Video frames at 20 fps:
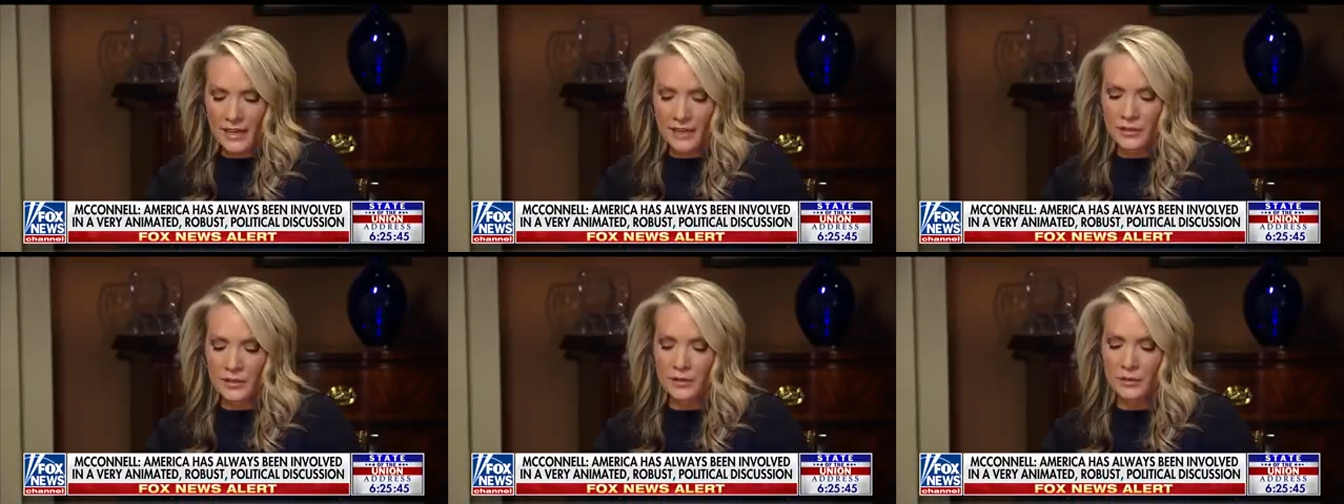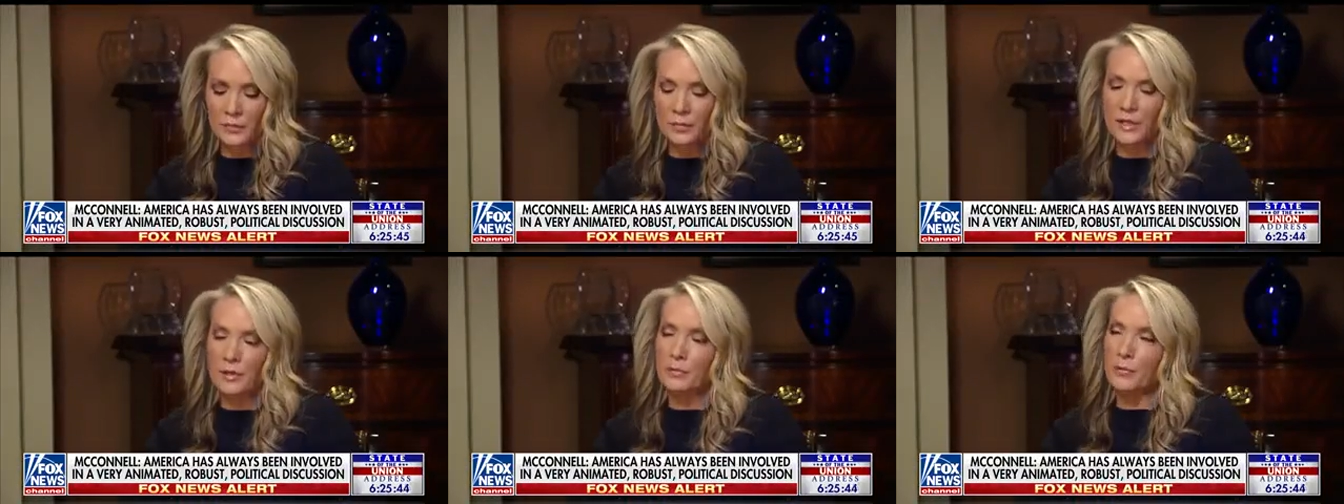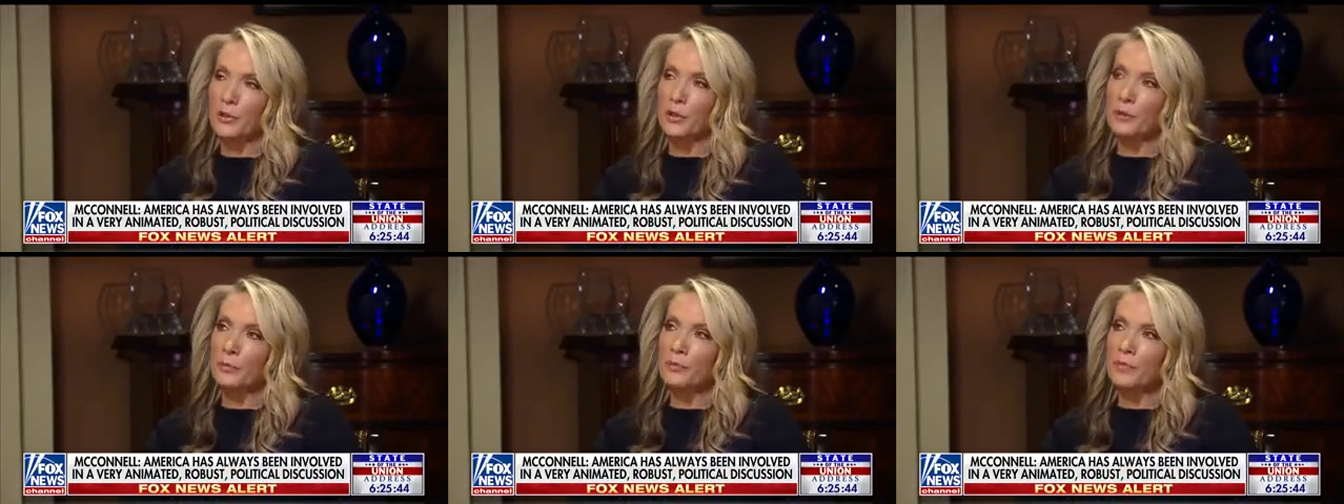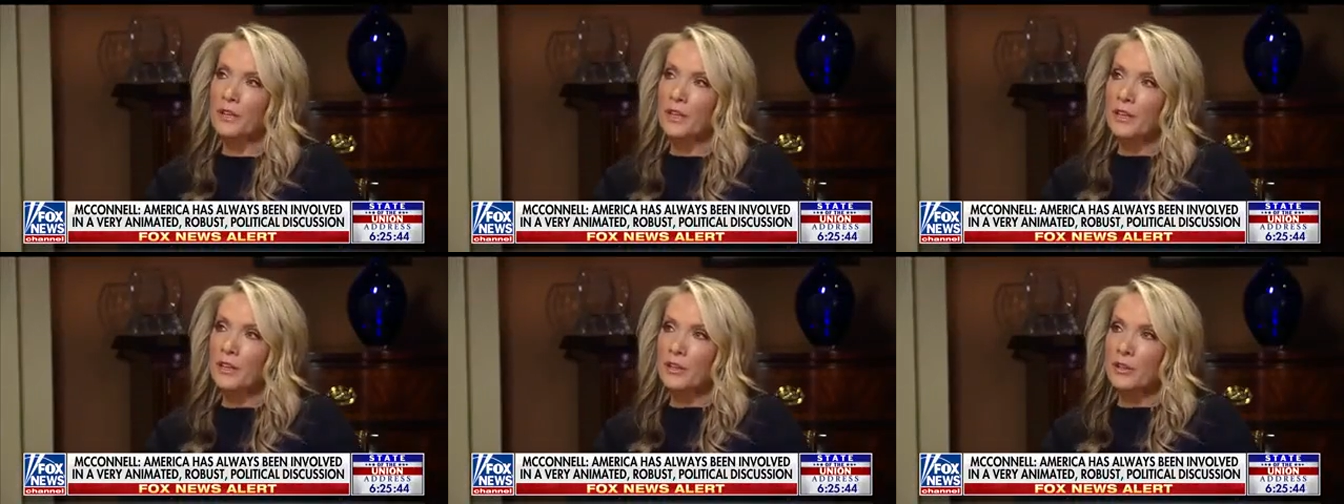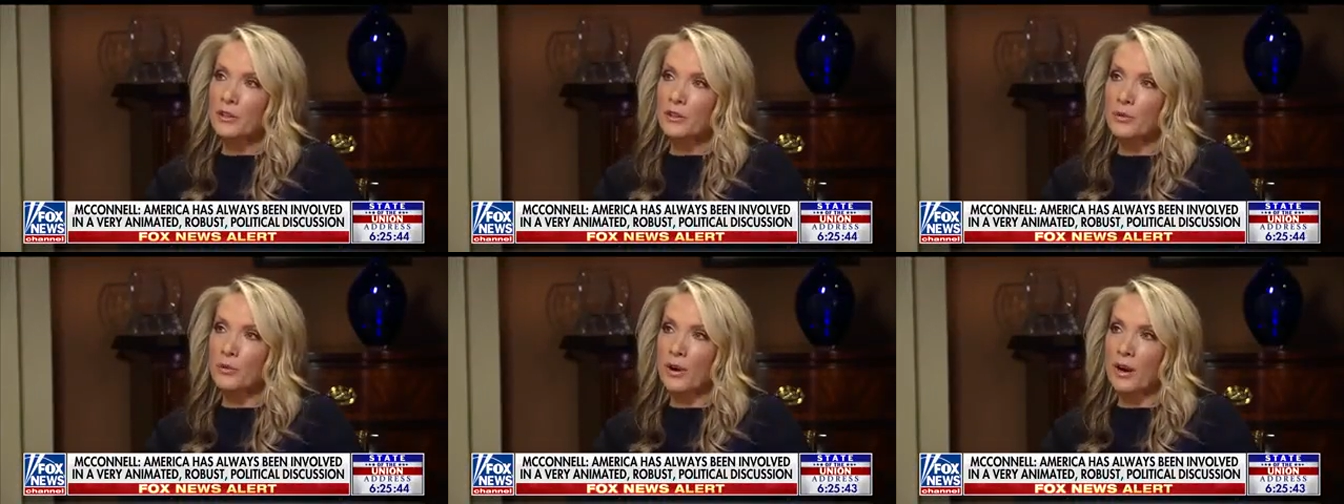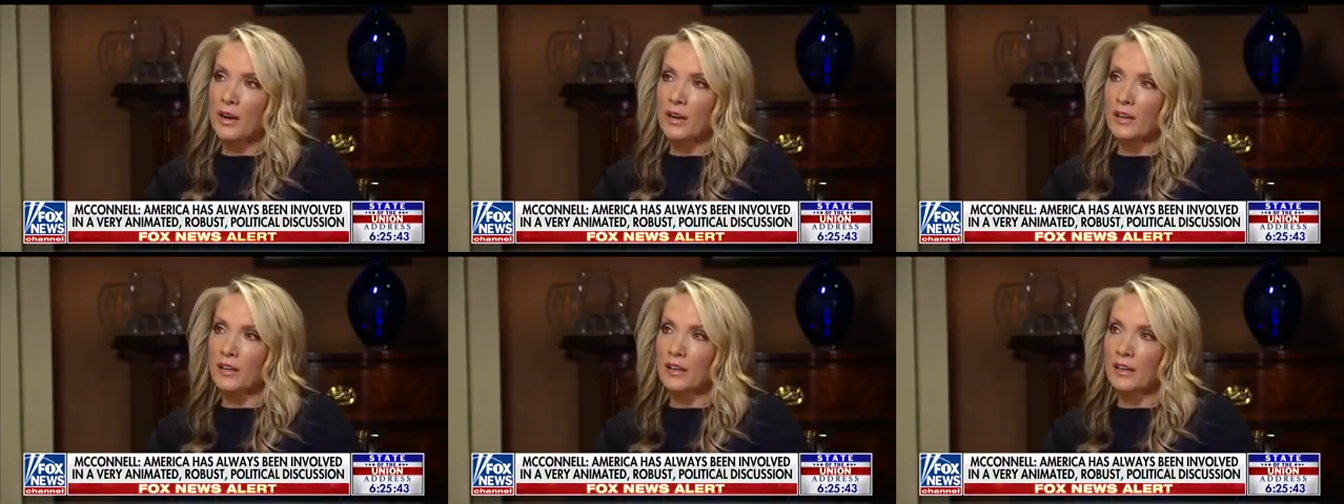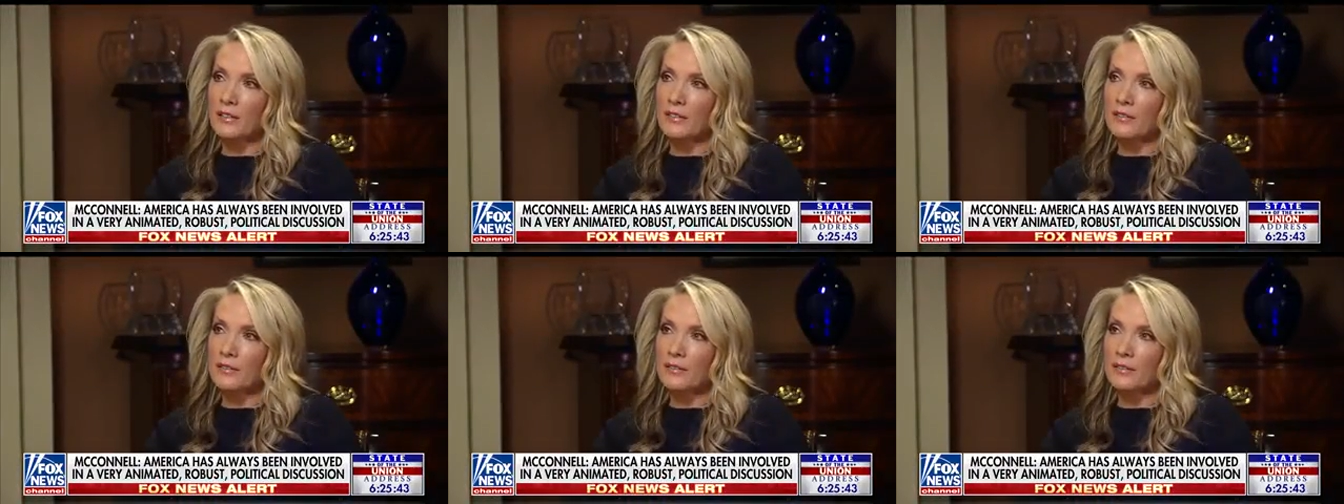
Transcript: to people who are